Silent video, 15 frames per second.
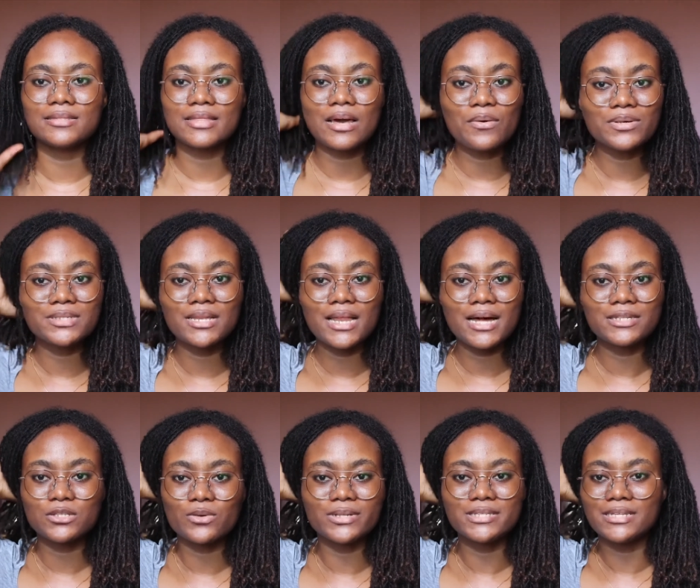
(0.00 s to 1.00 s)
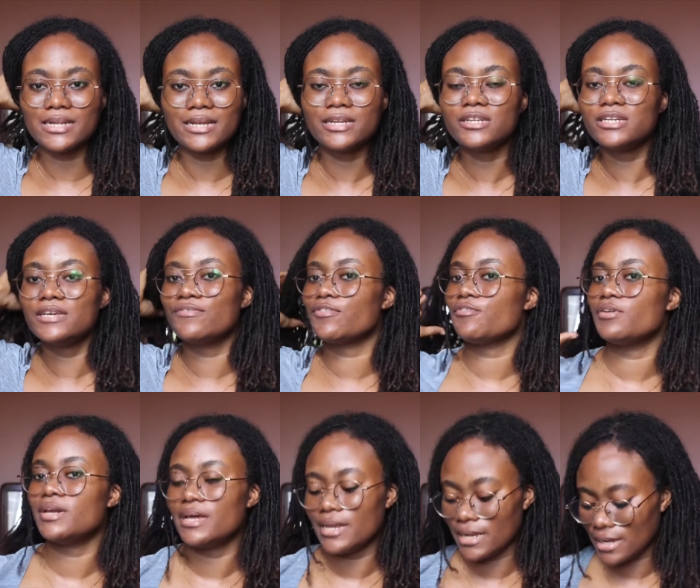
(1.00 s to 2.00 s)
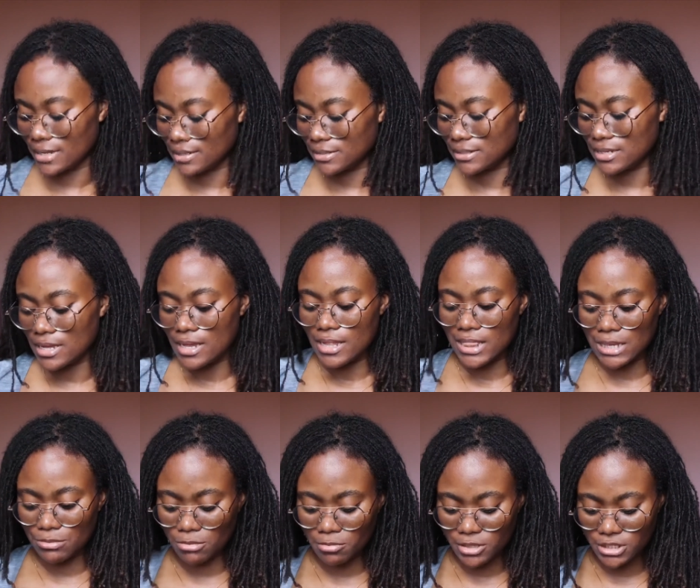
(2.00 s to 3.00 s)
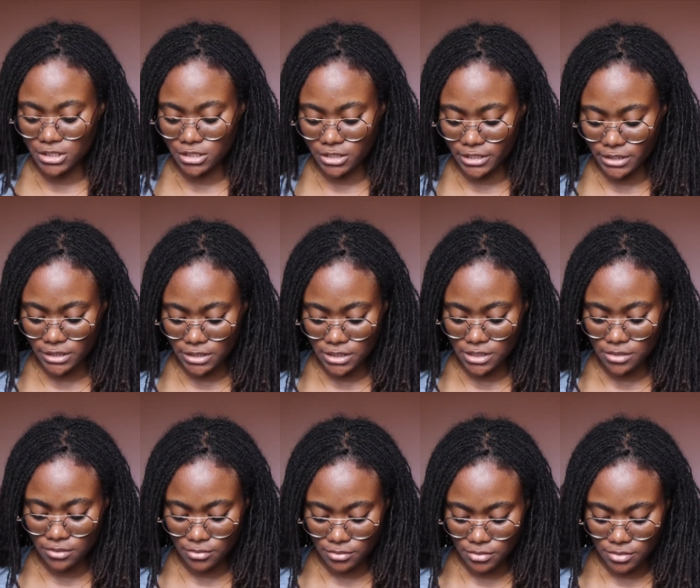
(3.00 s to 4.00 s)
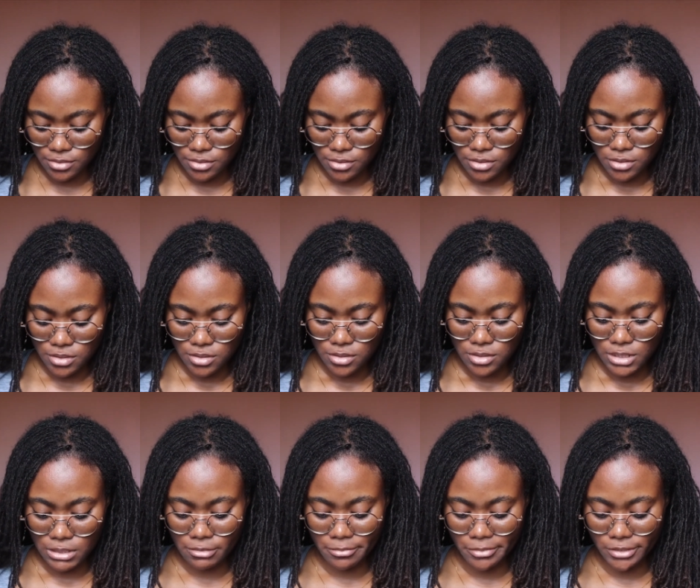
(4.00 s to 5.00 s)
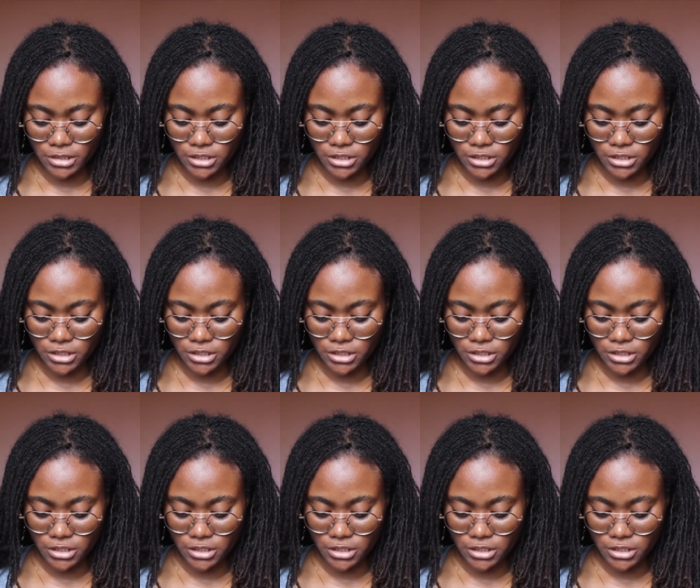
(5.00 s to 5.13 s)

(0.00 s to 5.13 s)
That was the last question. I didn't even realize. Let me be certain. All right, let me